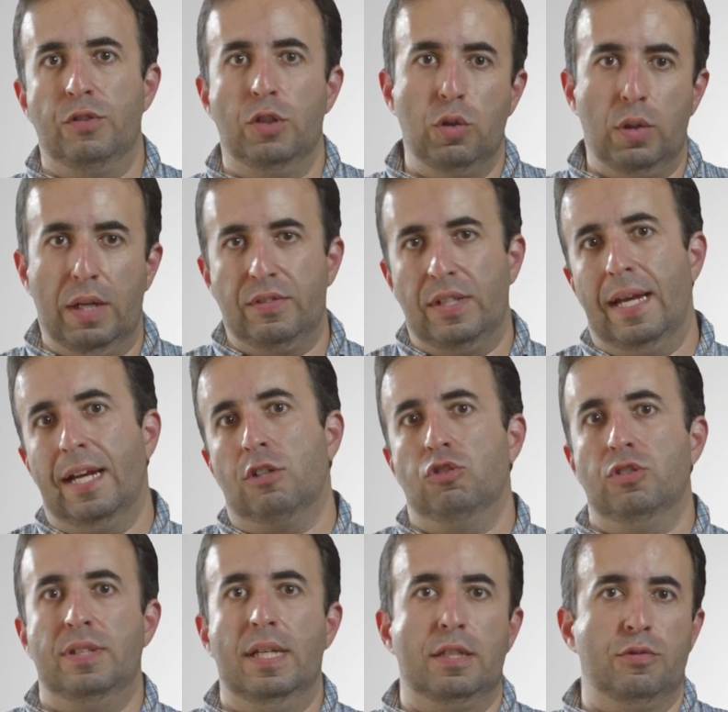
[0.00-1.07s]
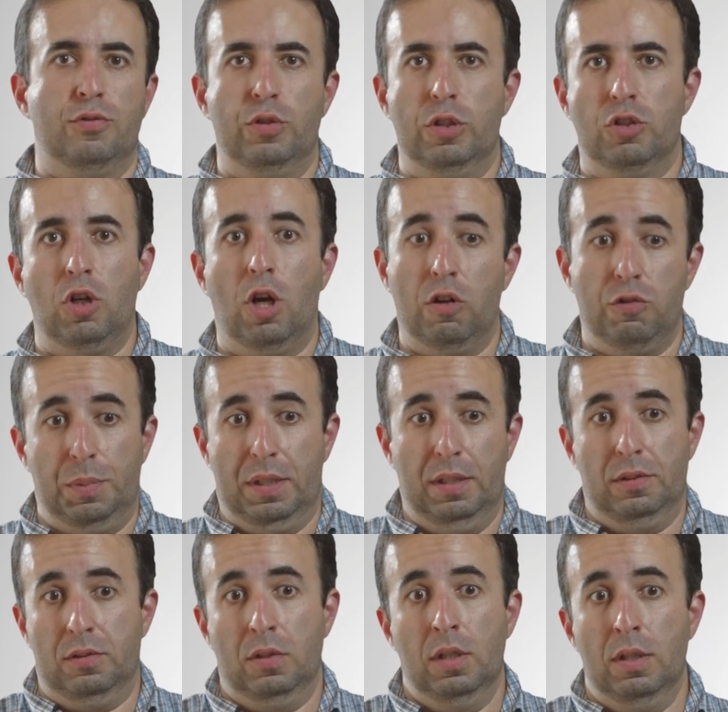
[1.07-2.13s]
You don't have to actually take the footage off
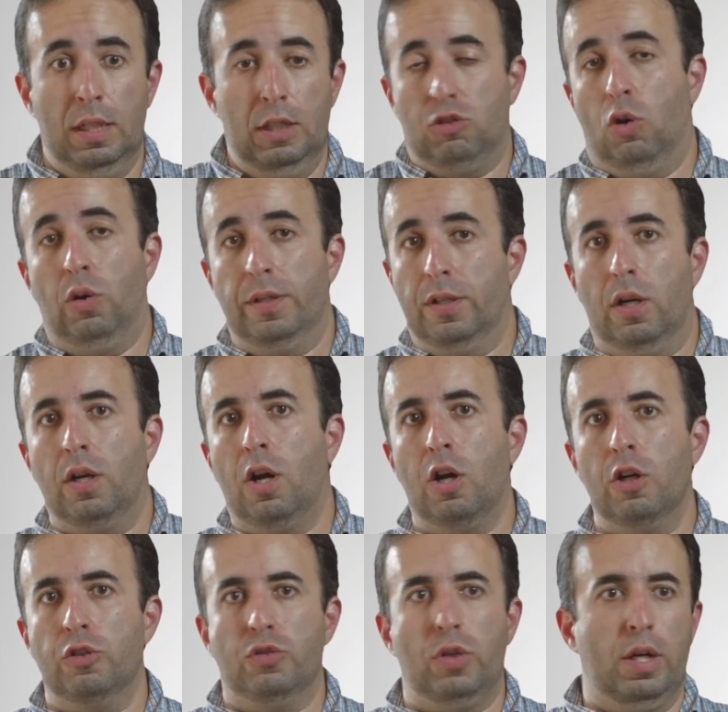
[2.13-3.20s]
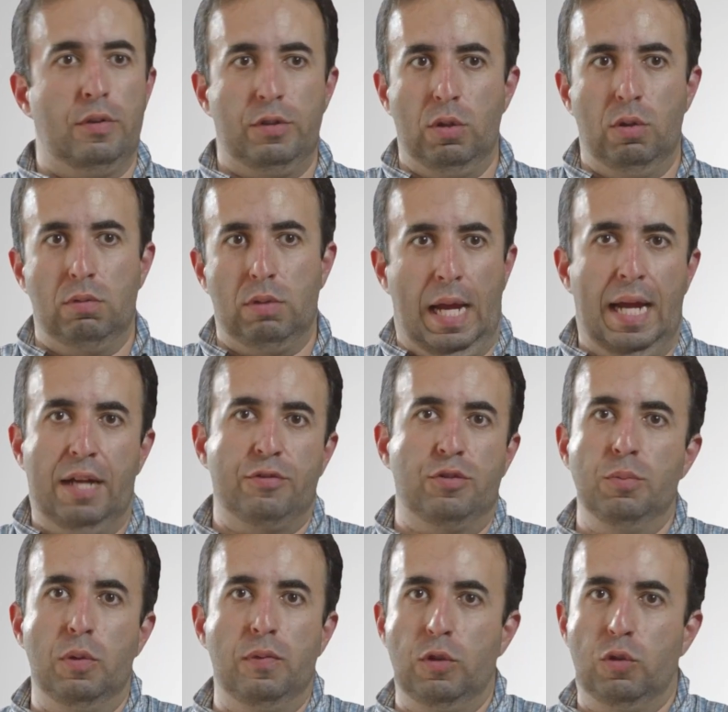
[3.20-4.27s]
because it's already on a hard drive. You don't have to
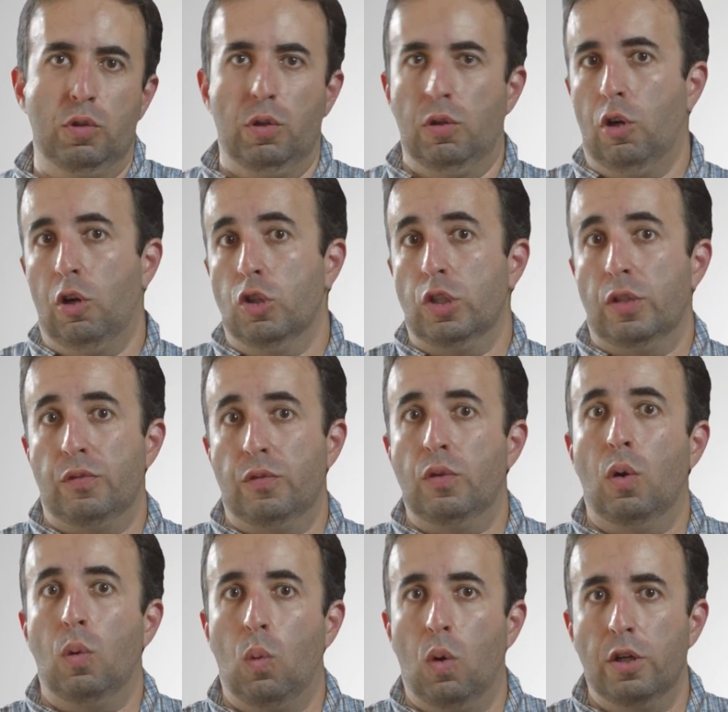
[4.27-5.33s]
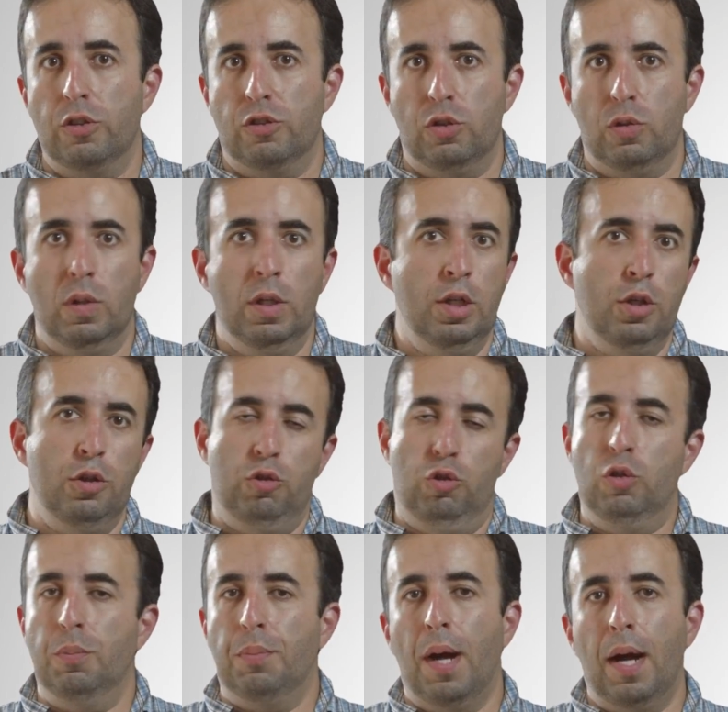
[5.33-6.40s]
move it to another hard drive if you don't want to. So you
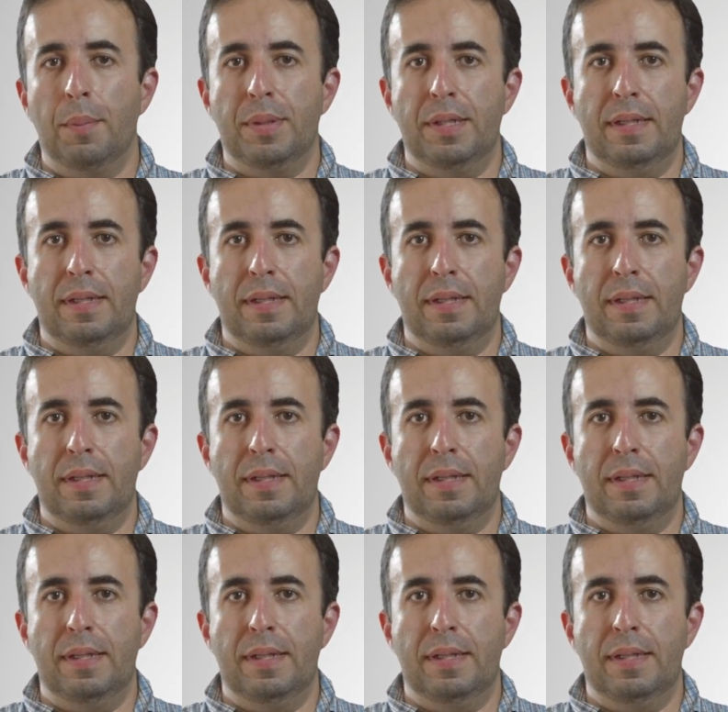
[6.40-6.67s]
can pop in